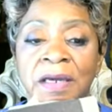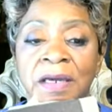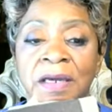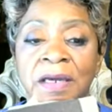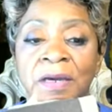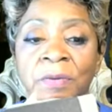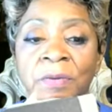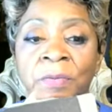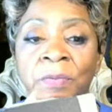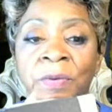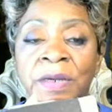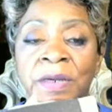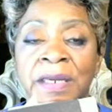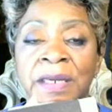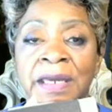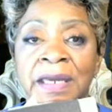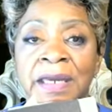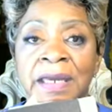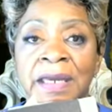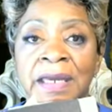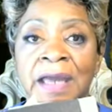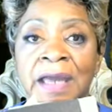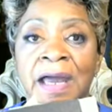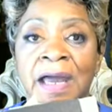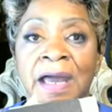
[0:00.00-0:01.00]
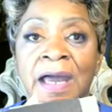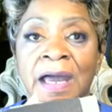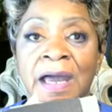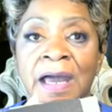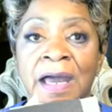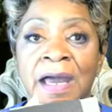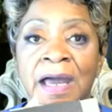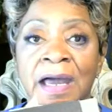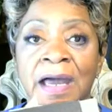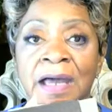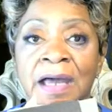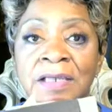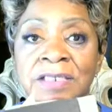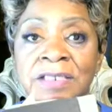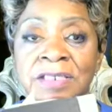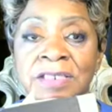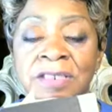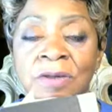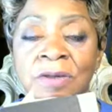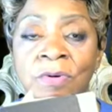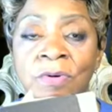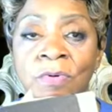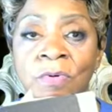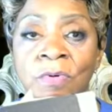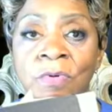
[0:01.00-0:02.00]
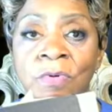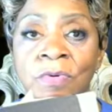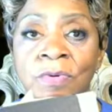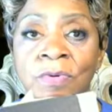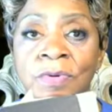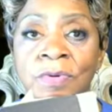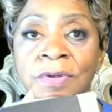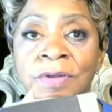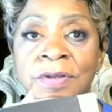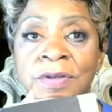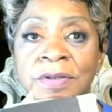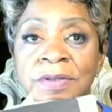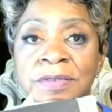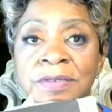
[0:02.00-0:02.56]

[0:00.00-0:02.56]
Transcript: When a, when a, a school